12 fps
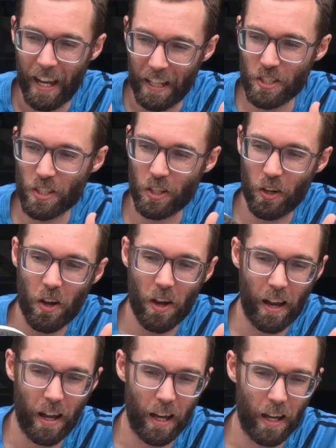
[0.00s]
it's got
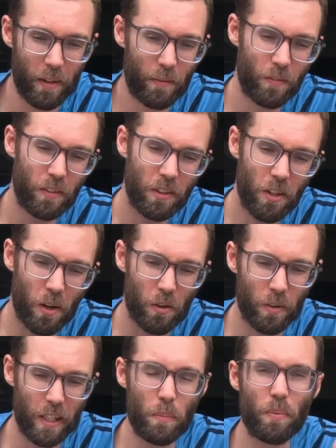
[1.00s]
a, not
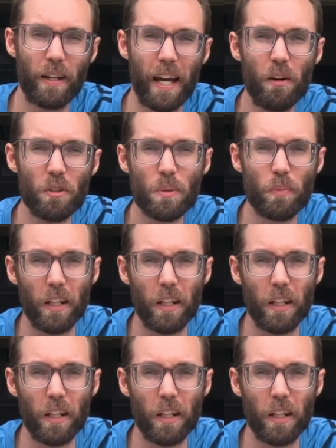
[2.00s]
really pronounced,